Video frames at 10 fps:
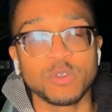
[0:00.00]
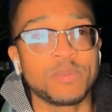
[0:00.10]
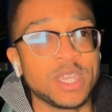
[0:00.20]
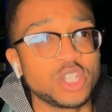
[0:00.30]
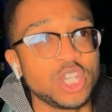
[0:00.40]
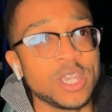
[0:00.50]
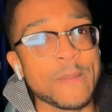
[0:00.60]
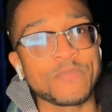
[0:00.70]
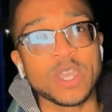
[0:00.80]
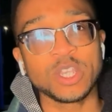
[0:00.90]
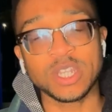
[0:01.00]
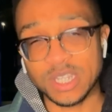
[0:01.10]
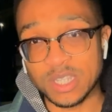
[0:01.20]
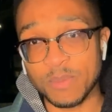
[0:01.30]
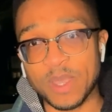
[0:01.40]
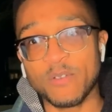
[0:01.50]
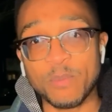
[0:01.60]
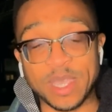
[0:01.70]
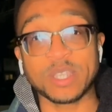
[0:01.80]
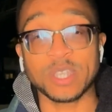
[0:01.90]
to a PSG. So this is a bit of a
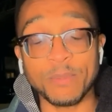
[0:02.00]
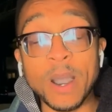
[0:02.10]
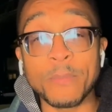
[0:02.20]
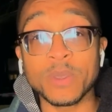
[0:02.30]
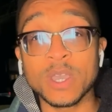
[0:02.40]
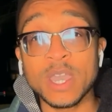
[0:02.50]
big step up.